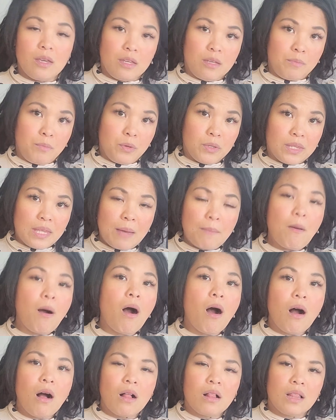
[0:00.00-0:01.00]
put them
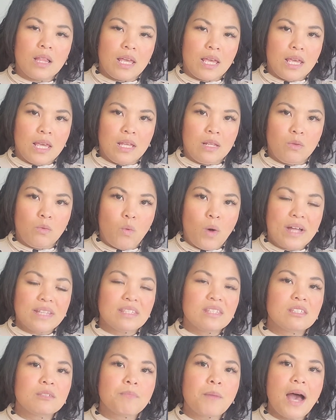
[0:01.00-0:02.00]
all in one
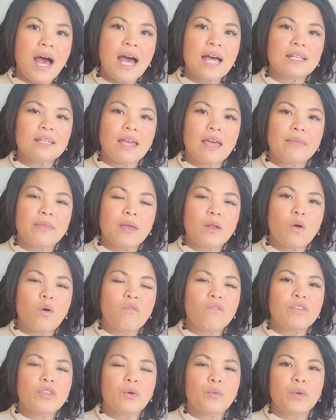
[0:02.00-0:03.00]
spot and then
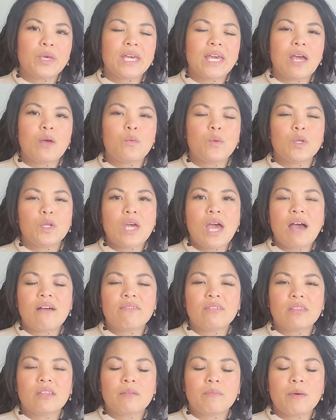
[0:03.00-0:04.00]
over the weekend when you have
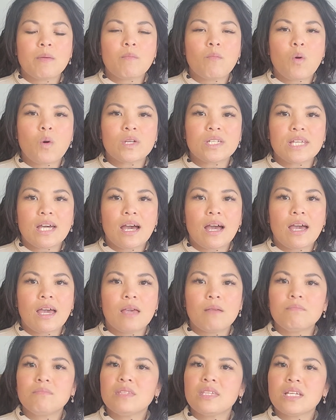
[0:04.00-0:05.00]
a little bit more
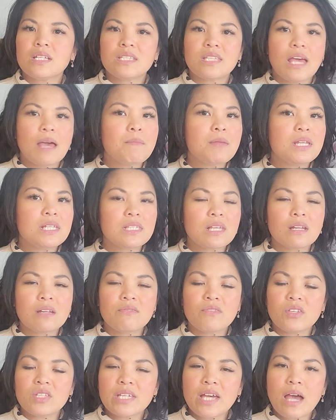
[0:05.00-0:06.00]
time take 10 minutes out
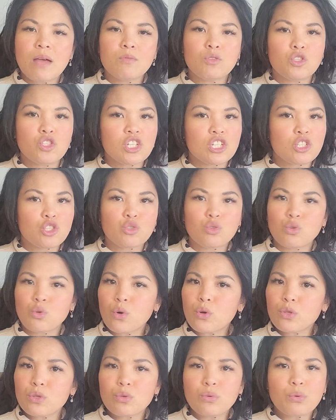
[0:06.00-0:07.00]
of your time to just
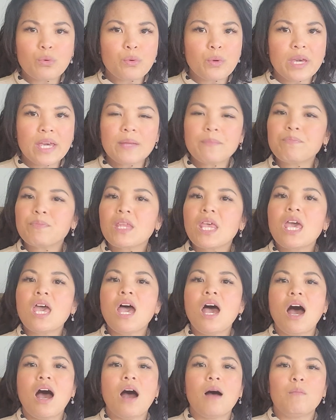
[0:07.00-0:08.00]
sort through it
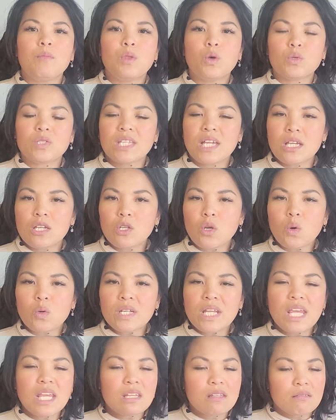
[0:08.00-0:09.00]
um, those that you don't
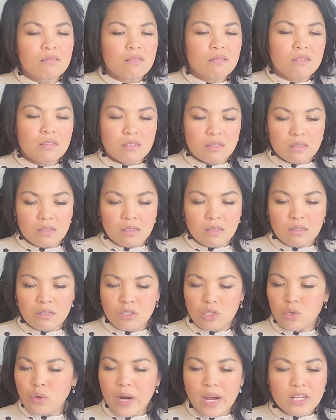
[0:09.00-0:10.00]
need
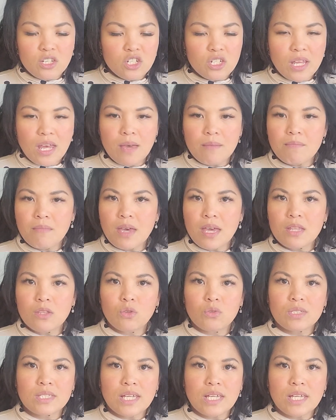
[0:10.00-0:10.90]
trash them and those